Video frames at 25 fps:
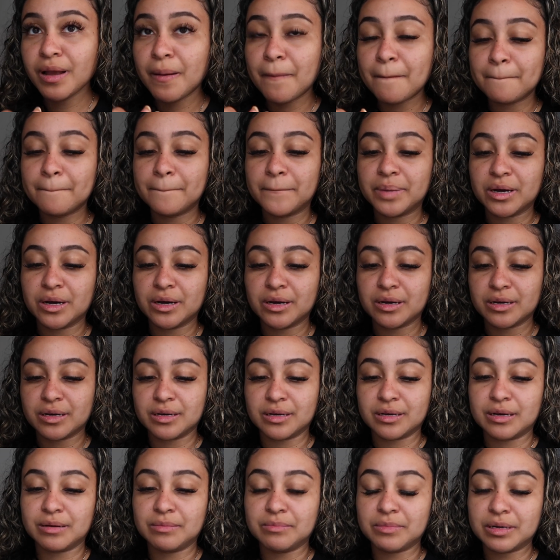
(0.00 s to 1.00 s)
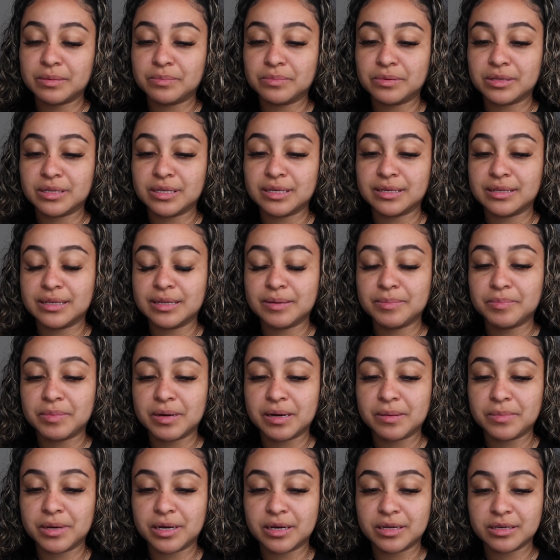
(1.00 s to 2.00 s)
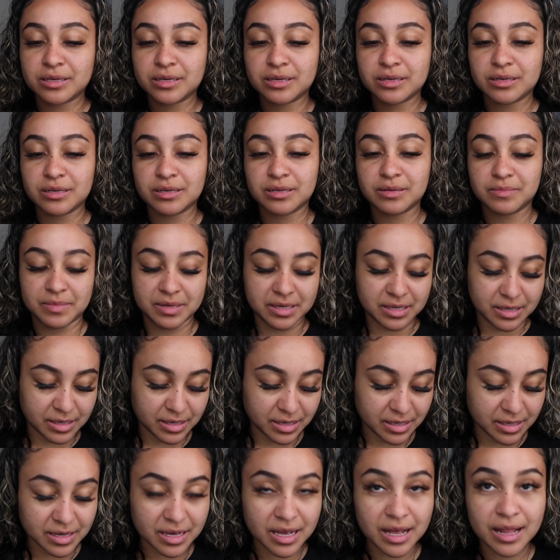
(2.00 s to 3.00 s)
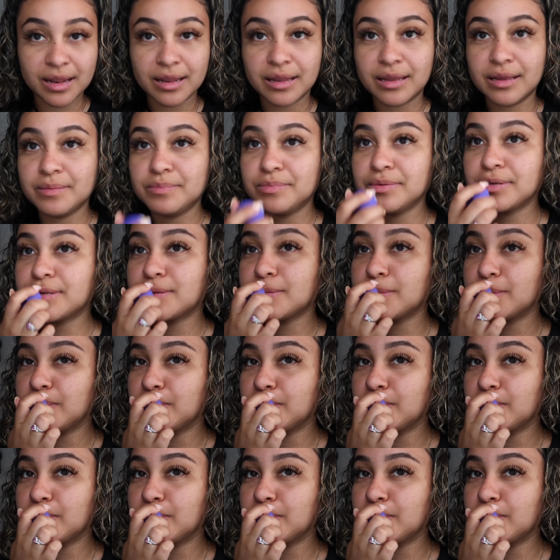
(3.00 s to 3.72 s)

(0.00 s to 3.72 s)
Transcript: But I'm about to put this lip balm on because my lips